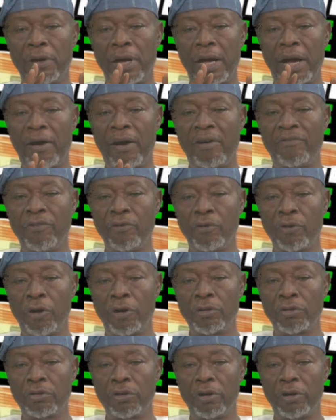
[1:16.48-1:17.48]
our
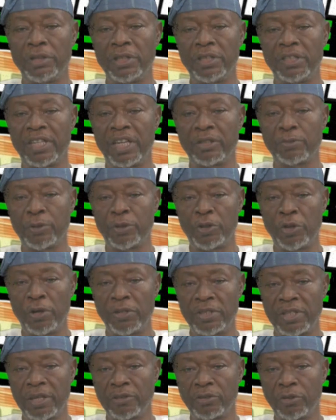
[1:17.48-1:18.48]
focus on the transportation
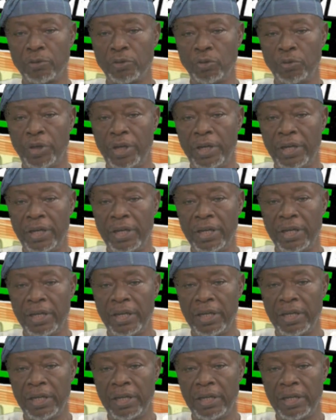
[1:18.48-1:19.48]
sector today
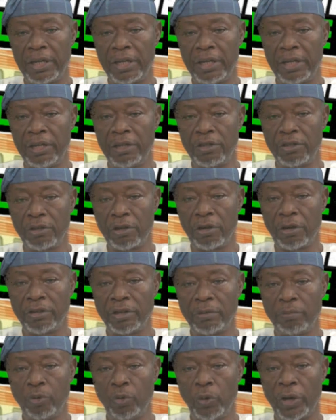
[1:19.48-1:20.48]
is on
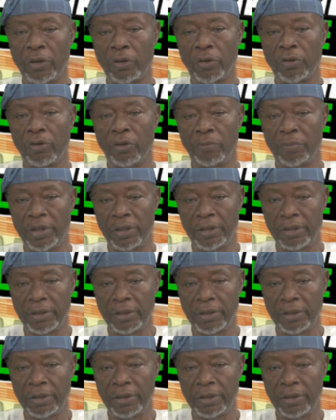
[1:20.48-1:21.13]
the blue economy.